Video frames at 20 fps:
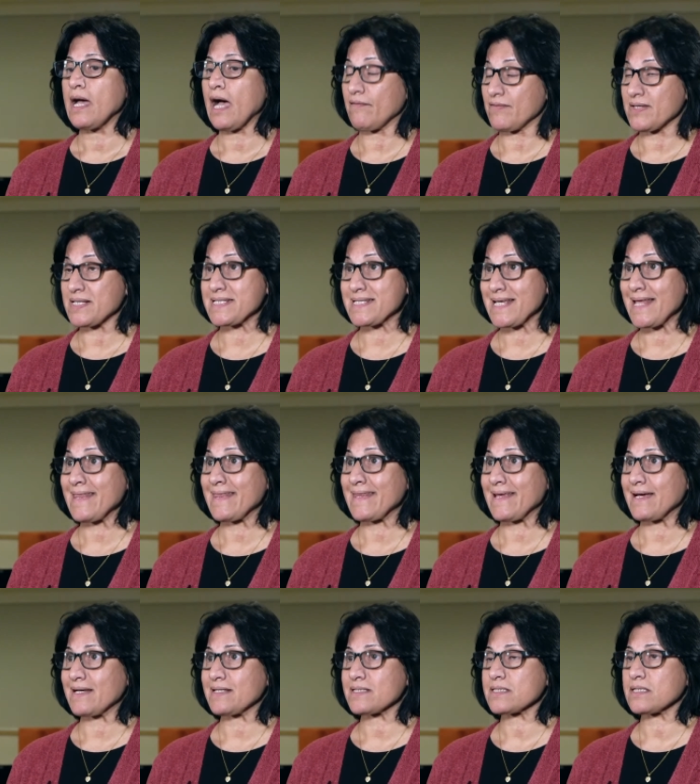Having said
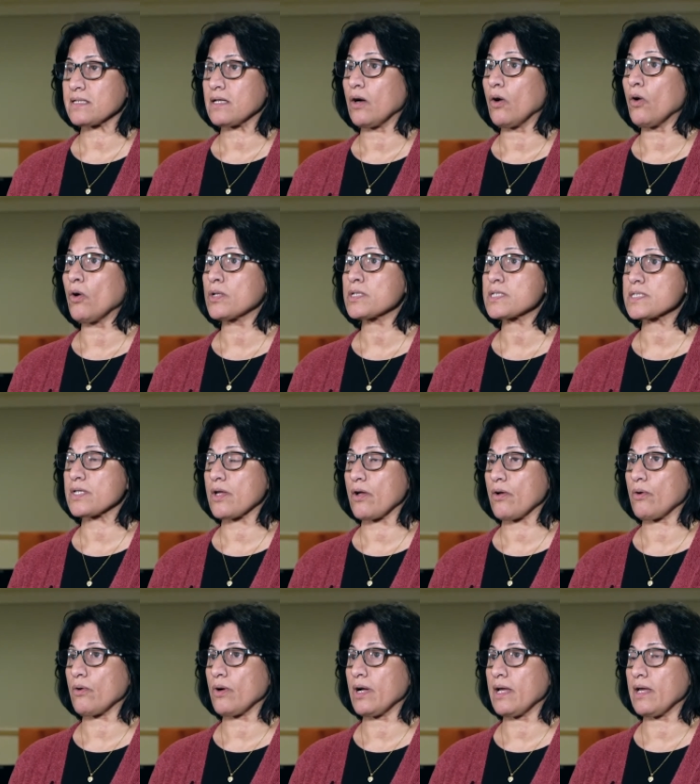that,
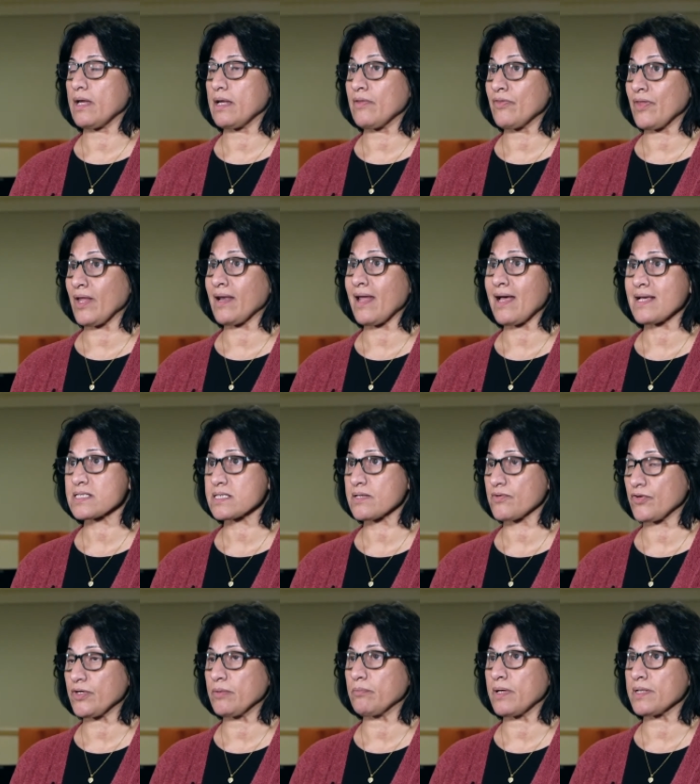also in the last
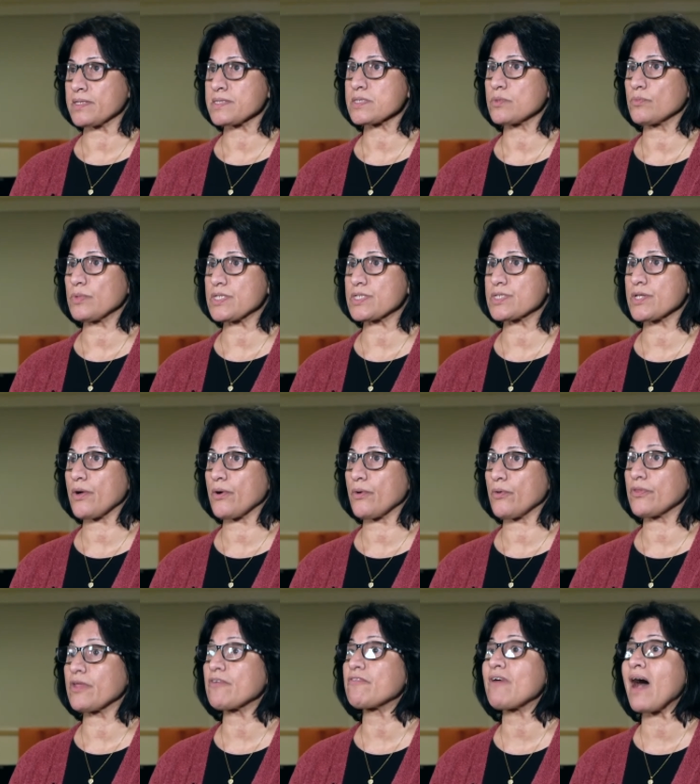3 months, we
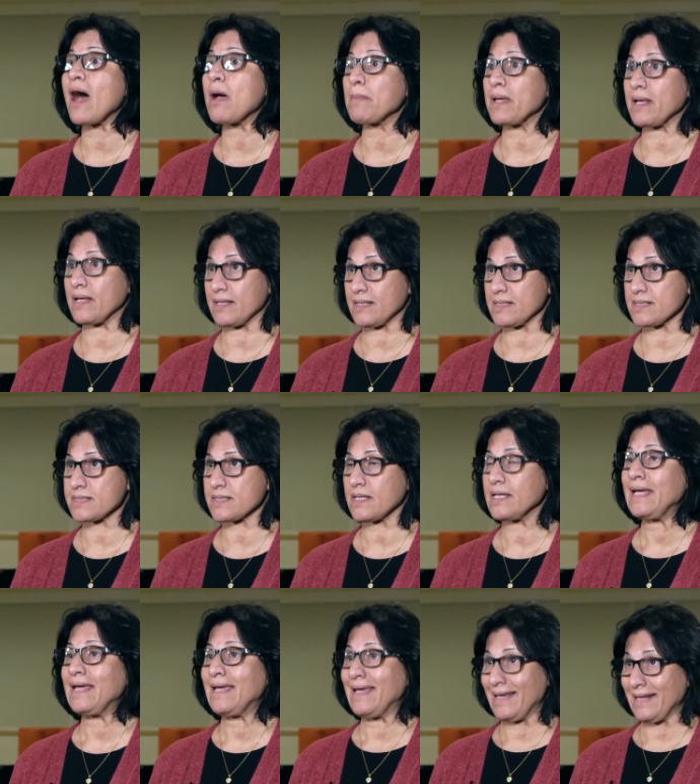saw the families
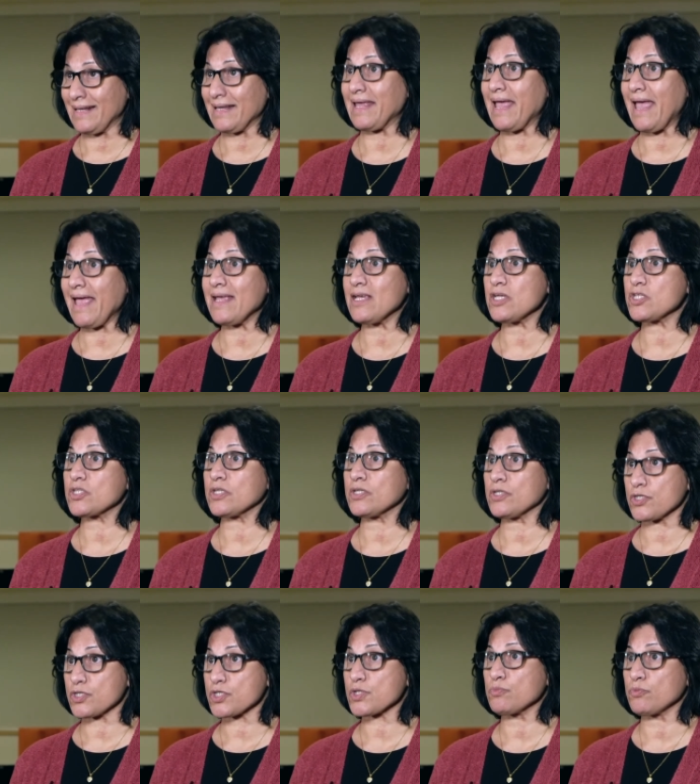engaged
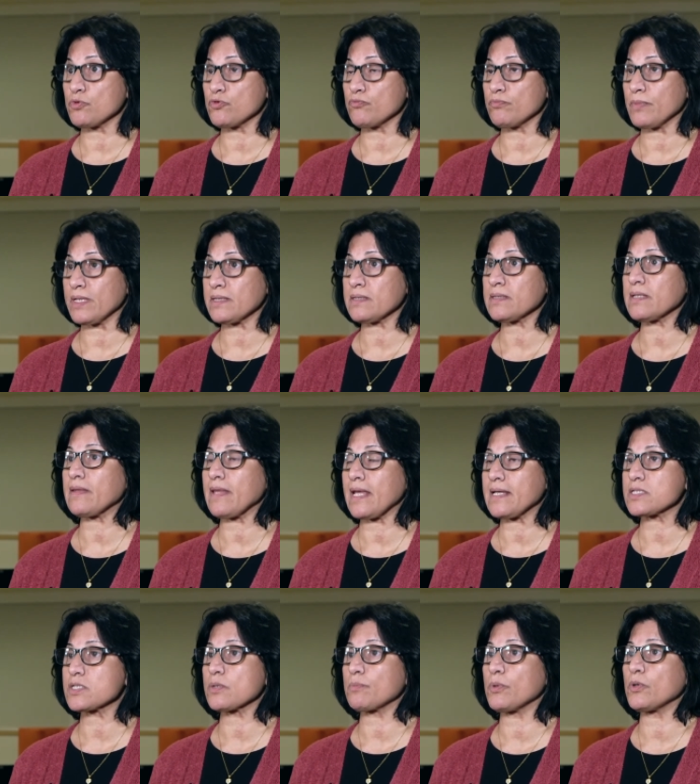in this movement. They
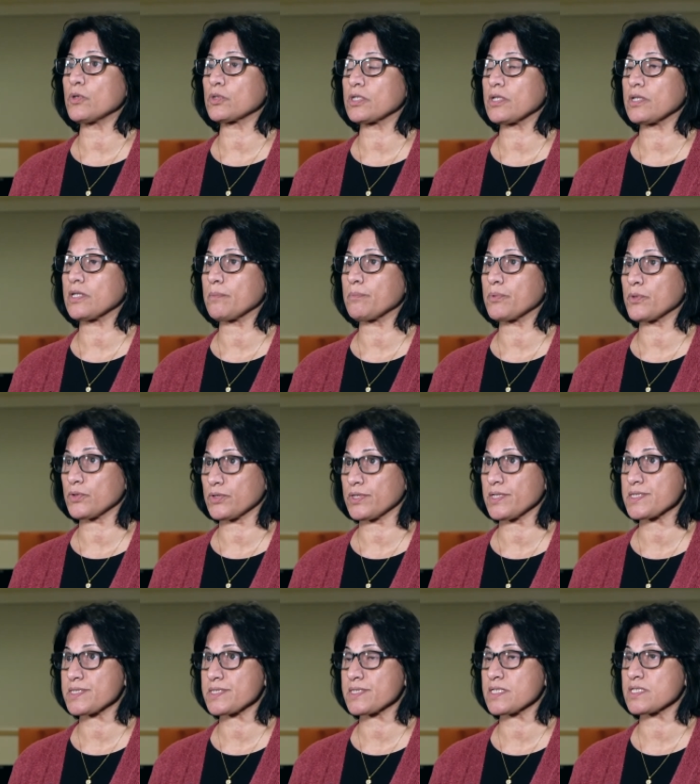supported the
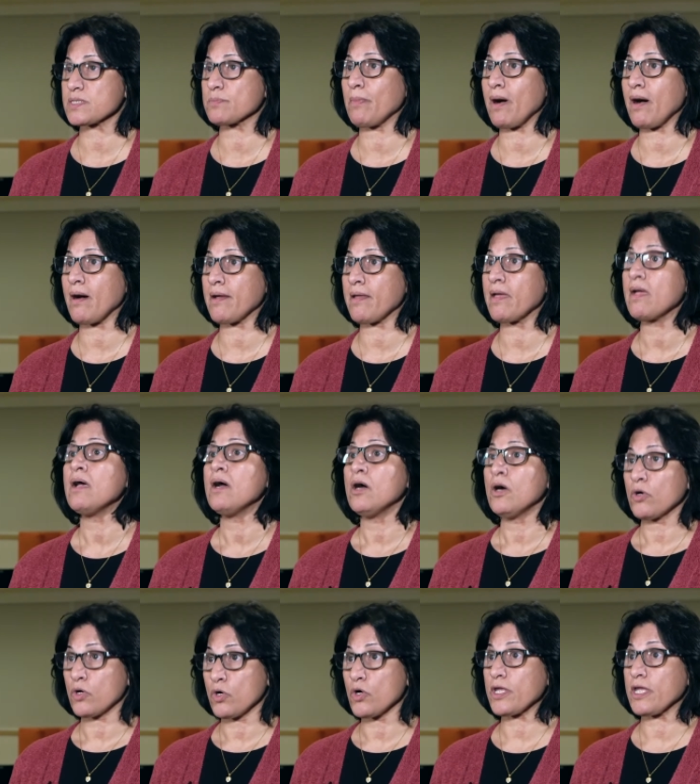protesters by
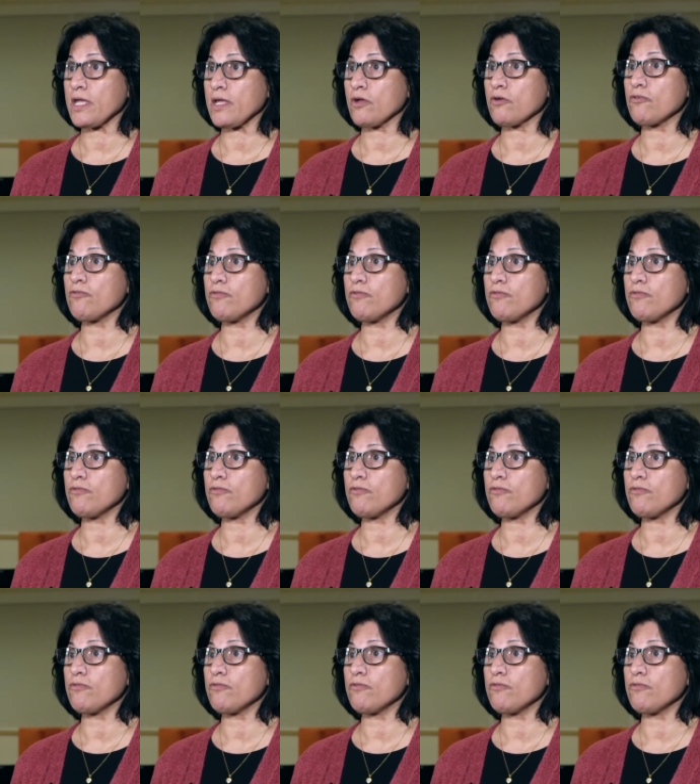cooking